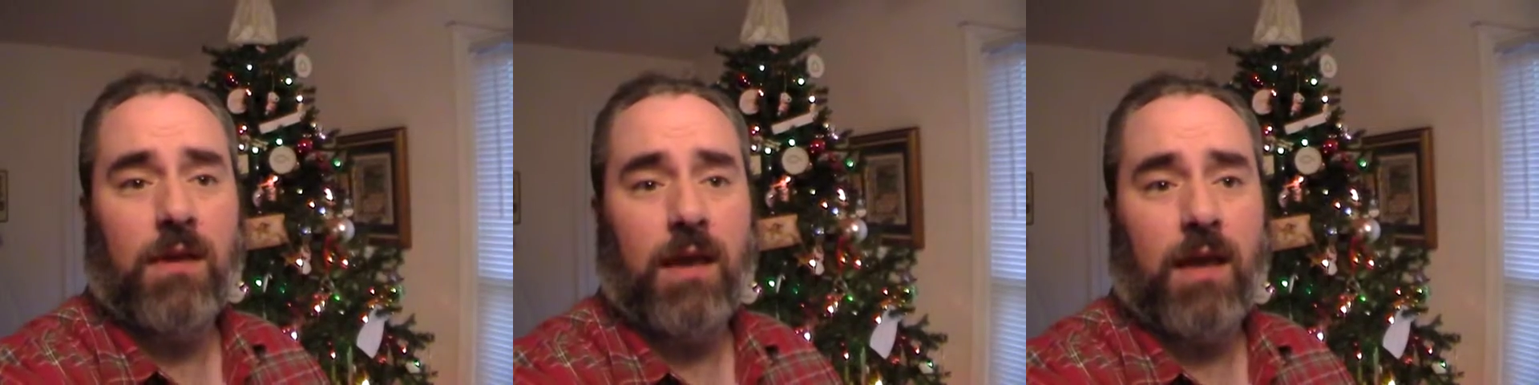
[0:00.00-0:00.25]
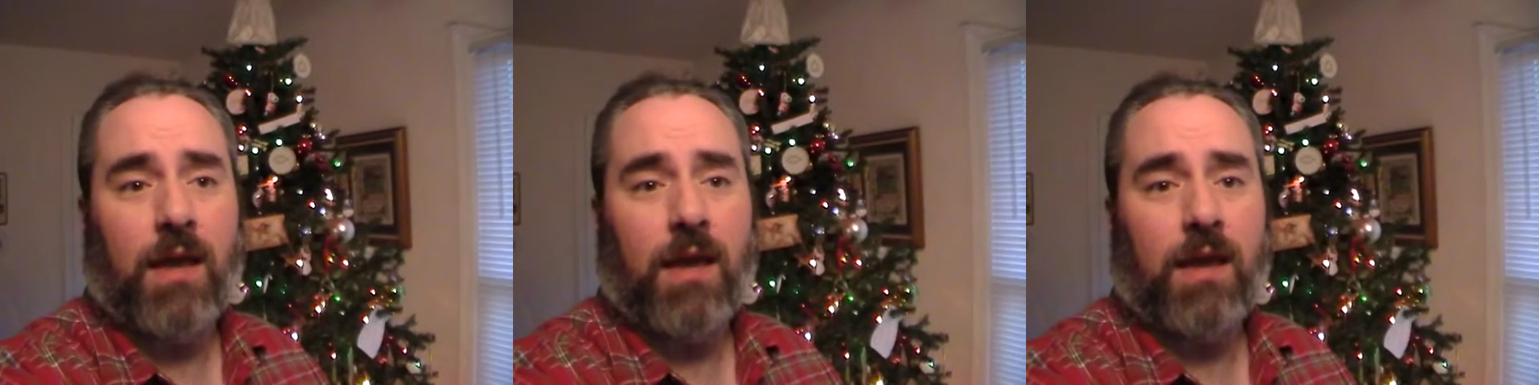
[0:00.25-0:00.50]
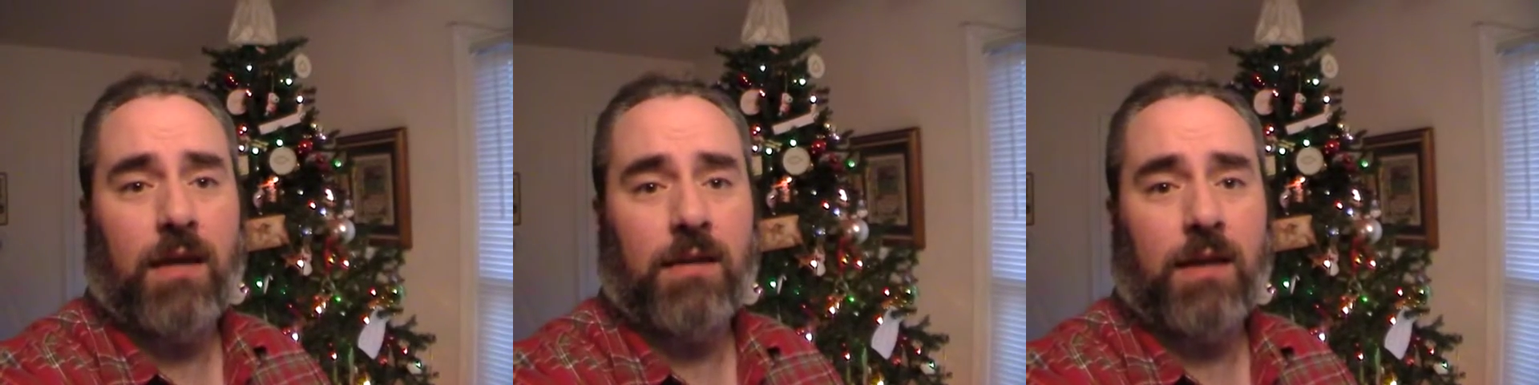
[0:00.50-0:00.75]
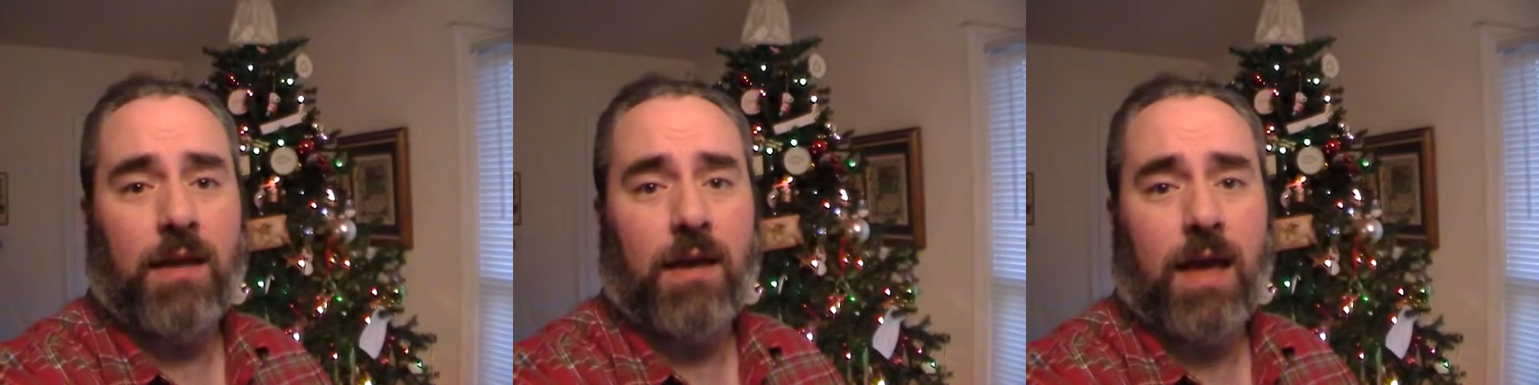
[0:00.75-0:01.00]

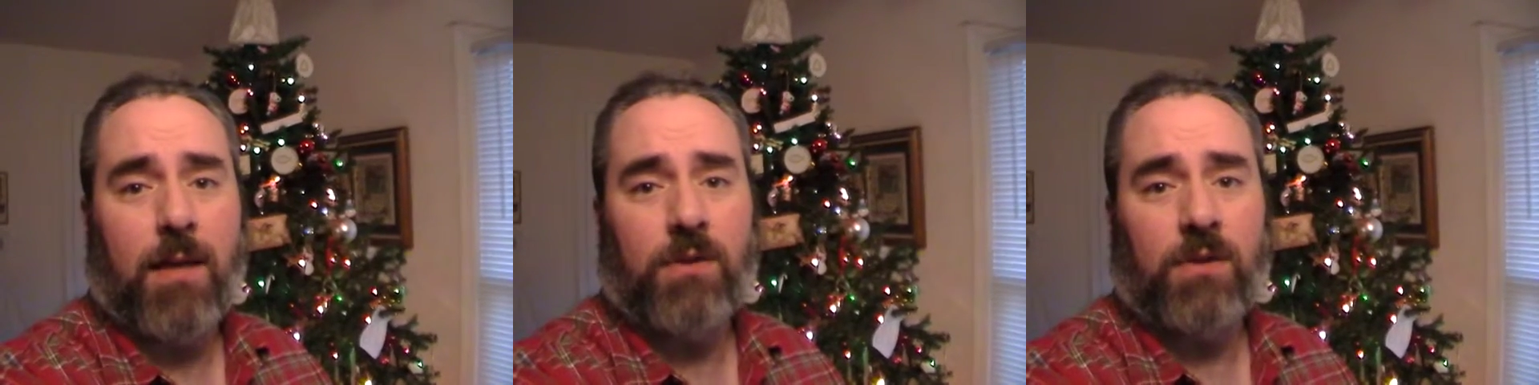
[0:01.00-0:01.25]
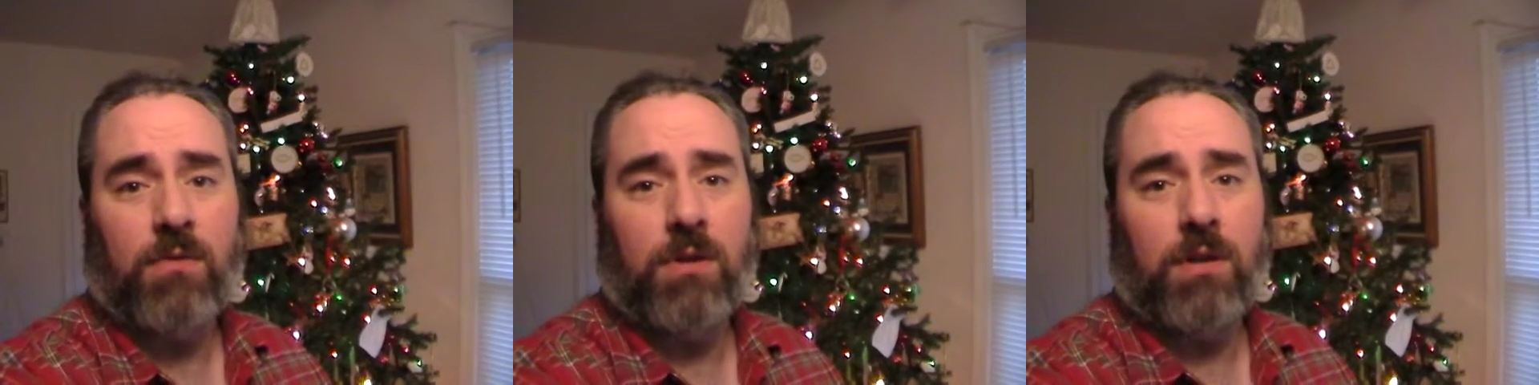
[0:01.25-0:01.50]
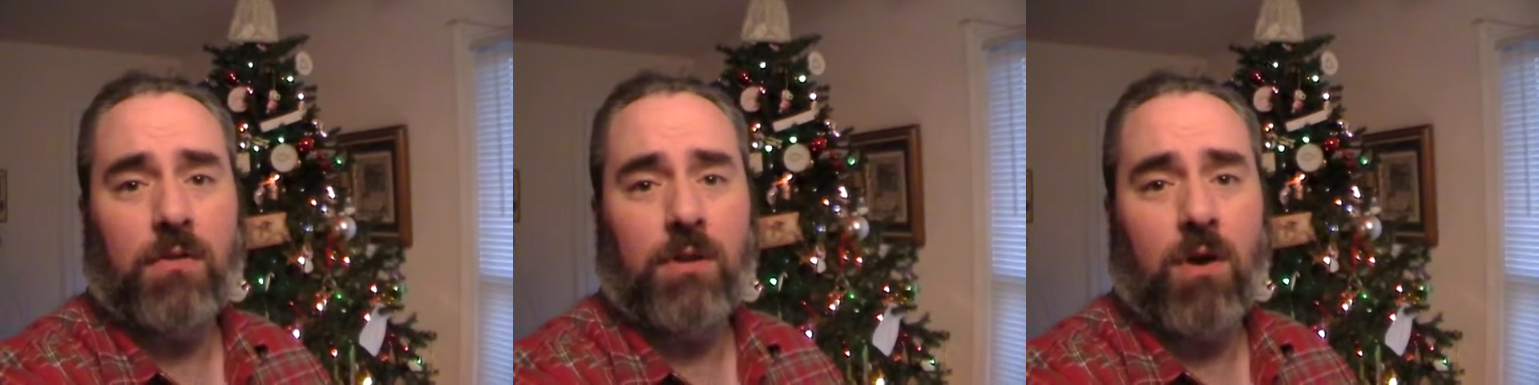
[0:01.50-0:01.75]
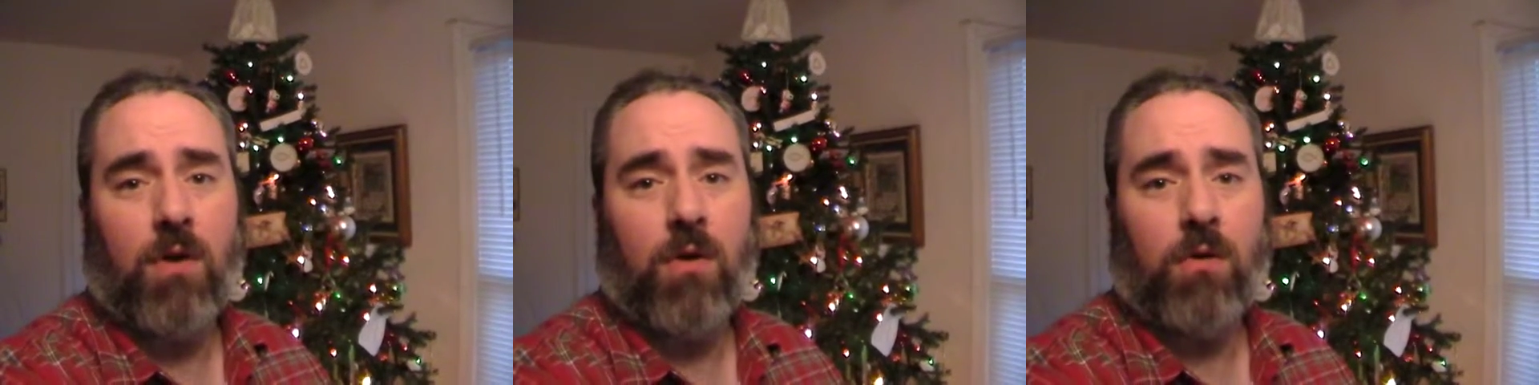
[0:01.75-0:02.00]
and Happy New Year to
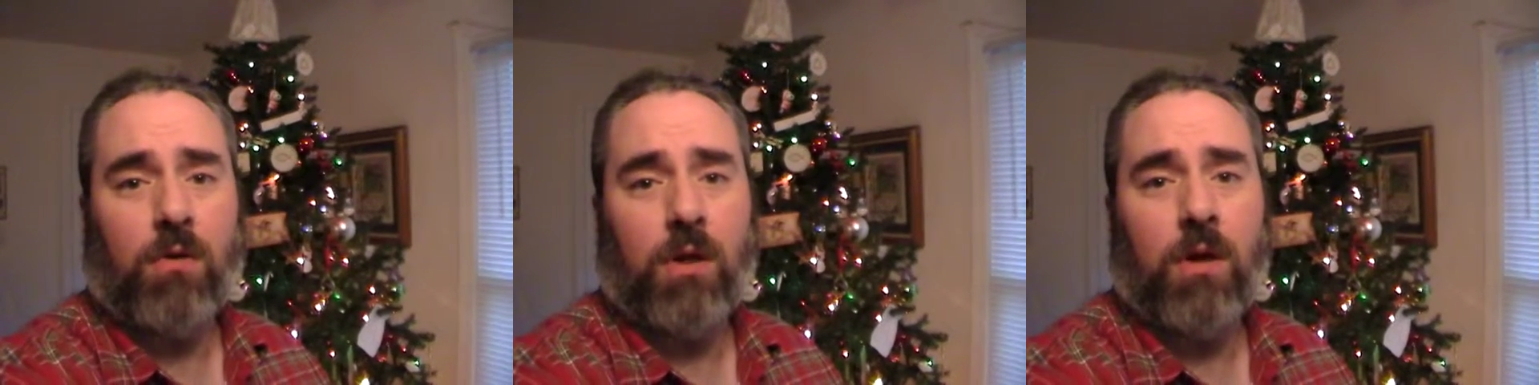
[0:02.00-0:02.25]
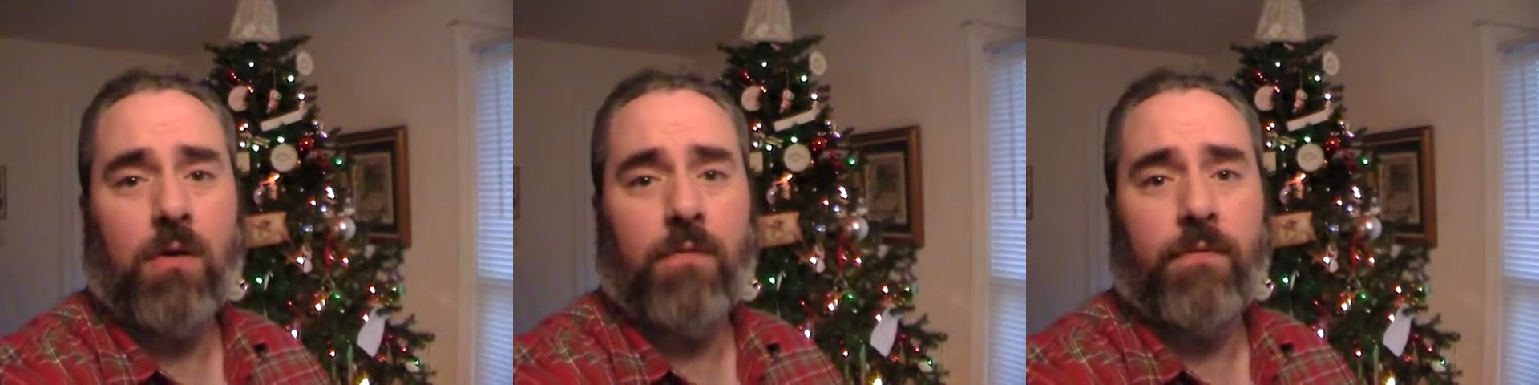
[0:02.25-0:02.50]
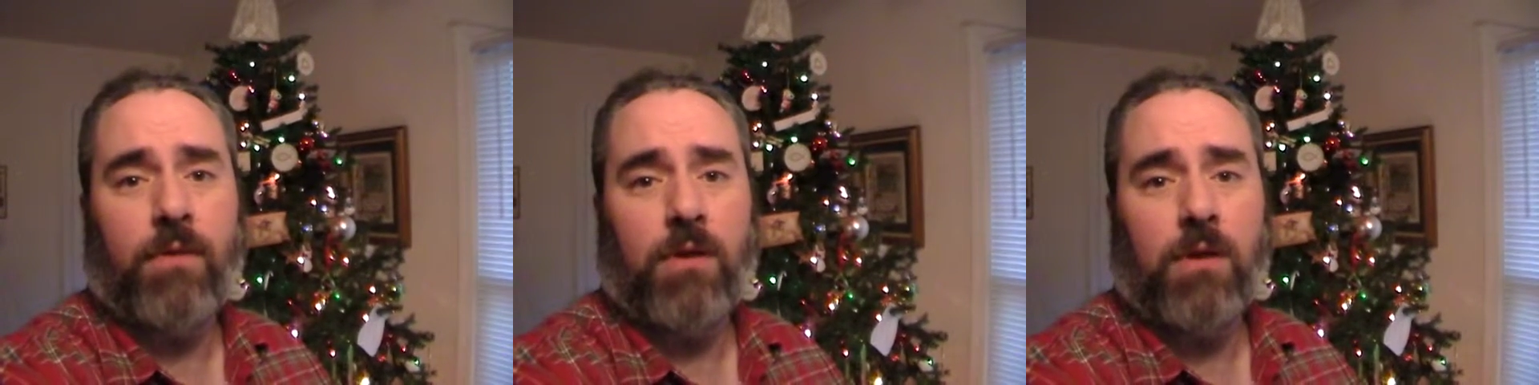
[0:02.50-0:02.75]
all of